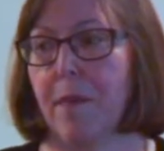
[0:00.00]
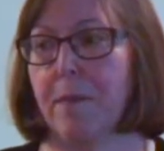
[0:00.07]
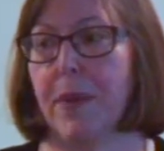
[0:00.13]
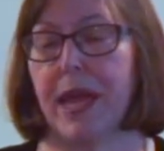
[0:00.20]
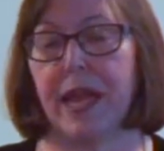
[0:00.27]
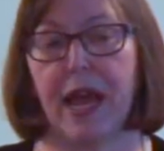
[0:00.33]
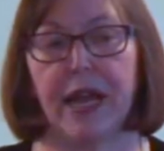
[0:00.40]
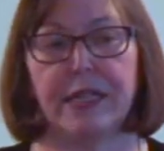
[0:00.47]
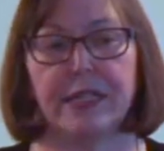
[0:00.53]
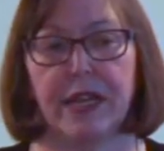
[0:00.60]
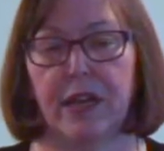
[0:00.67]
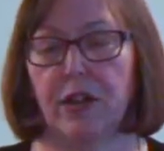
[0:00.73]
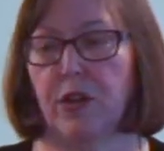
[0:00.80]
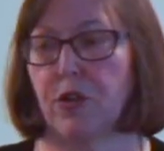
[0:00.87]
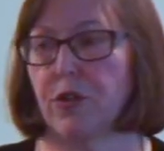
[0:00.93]
may I
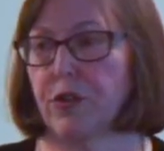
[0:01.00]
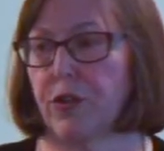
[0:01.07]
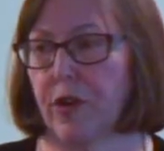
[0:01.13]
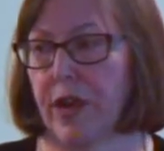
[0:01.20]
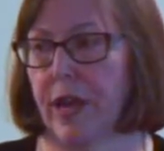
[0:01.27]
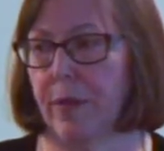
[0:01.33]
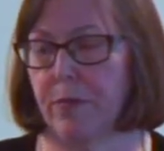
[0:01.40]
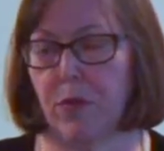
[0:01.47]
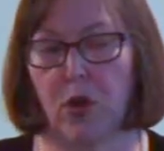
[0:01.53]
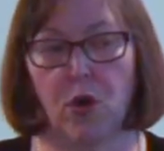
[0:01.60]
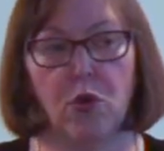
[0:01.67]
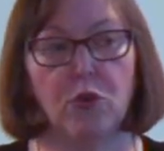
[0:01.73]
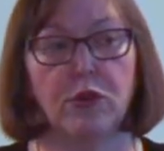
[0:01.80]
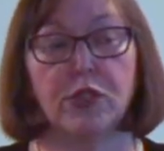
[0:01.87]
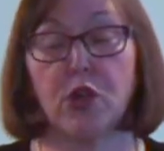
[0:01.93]
tell her or him
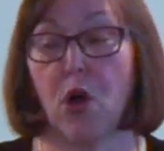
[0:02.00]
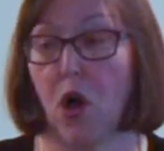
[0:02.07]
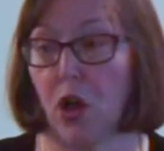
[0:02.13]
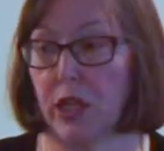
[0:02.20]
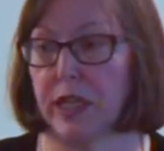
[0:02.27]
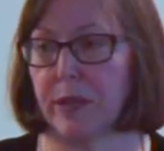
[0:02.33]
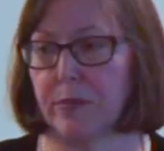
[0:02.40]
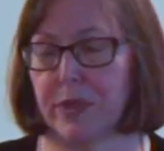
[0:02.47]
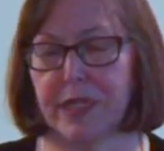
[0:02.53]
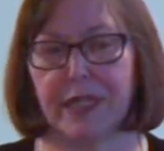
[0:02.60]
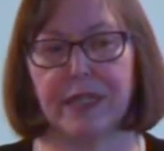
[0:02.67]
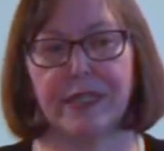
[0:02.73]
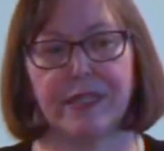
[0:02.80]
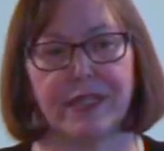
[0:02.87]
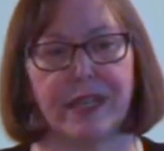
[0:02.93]
who's calling,
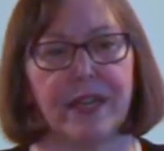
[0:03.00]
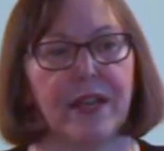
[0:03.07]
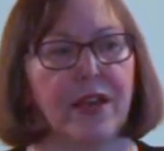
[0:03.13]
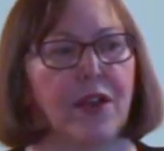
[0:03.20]
please?